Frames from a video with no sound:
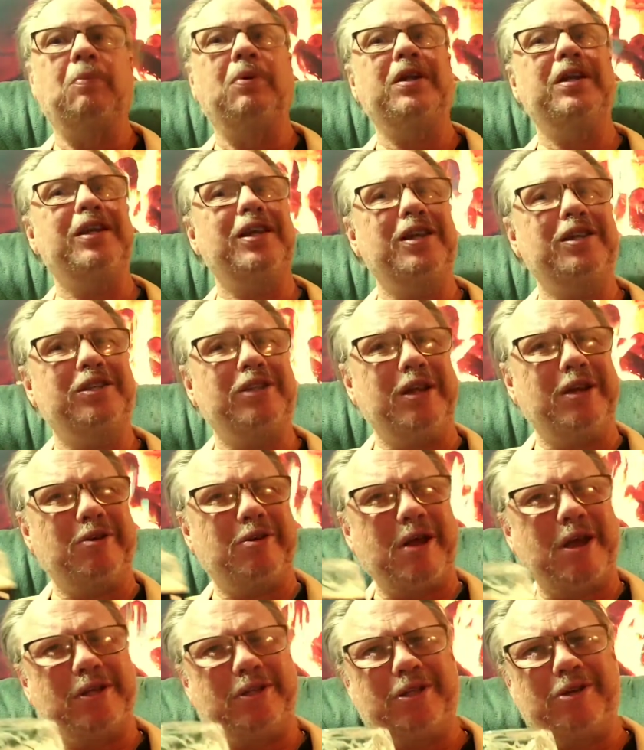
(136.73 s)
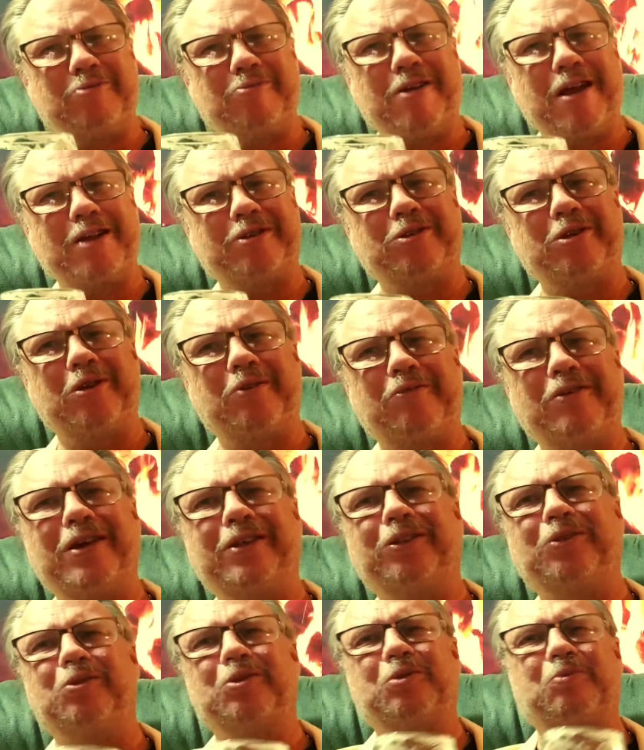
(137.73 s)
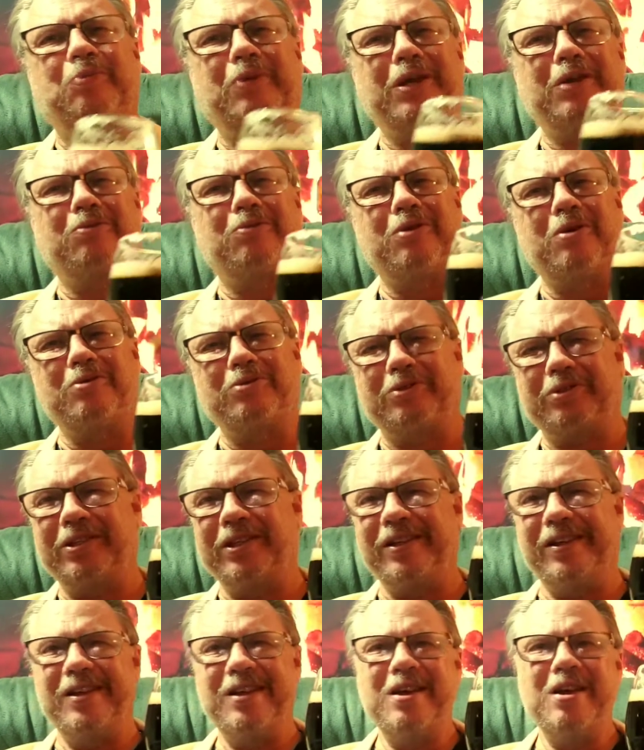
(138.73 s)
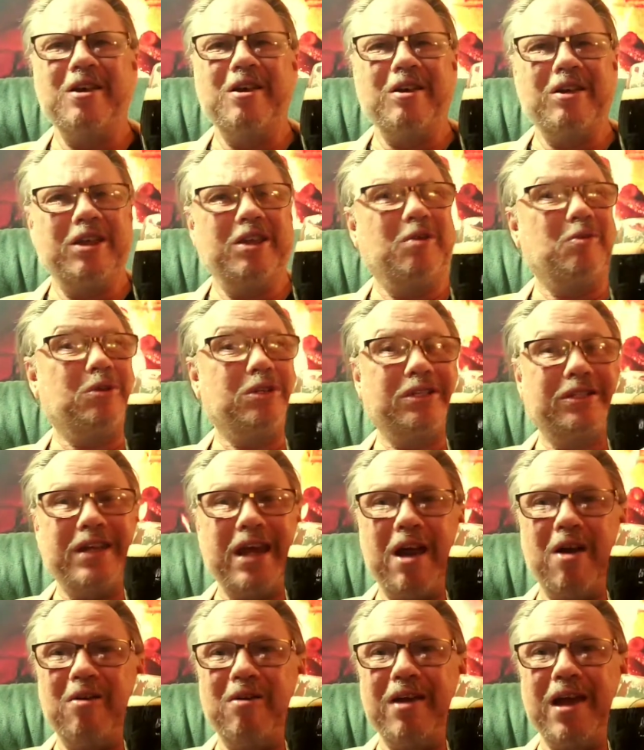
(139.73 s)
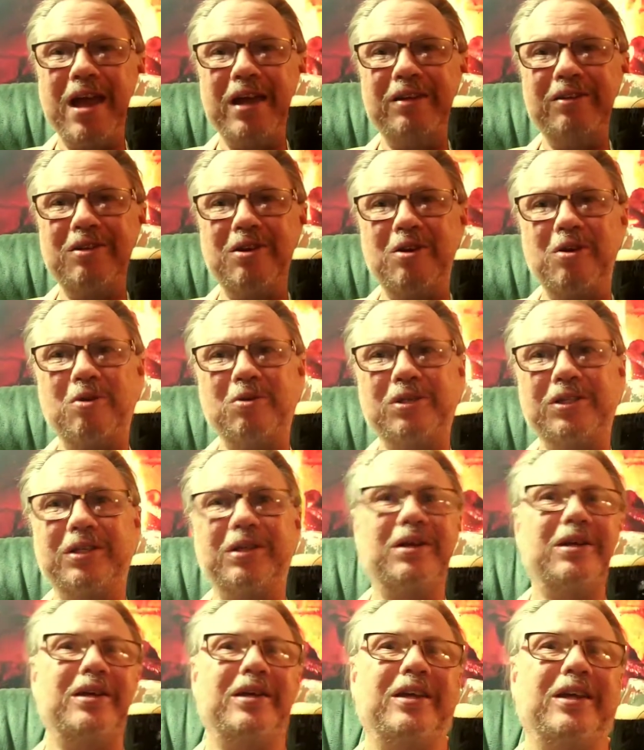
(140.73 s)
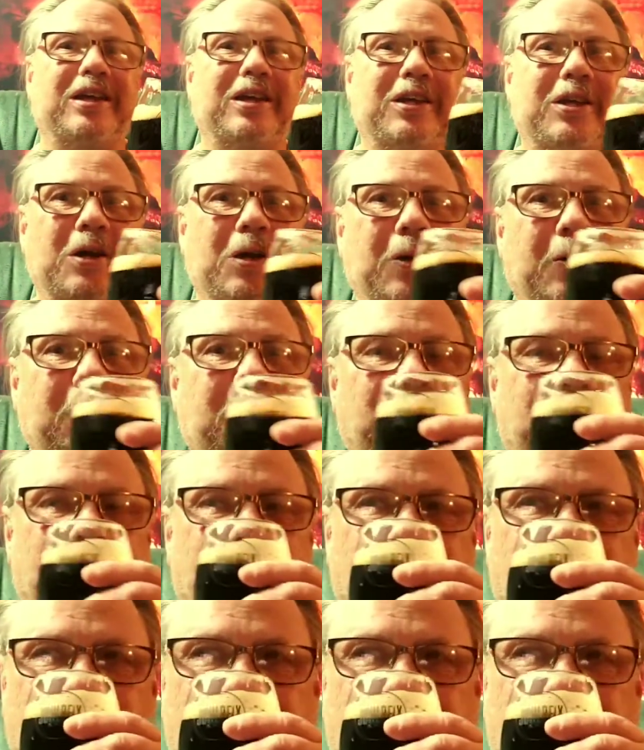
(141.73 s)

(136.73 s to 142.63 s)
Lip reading: But it is interesting, right? So you've got those big, roasty, you know, stout-like notes, you know.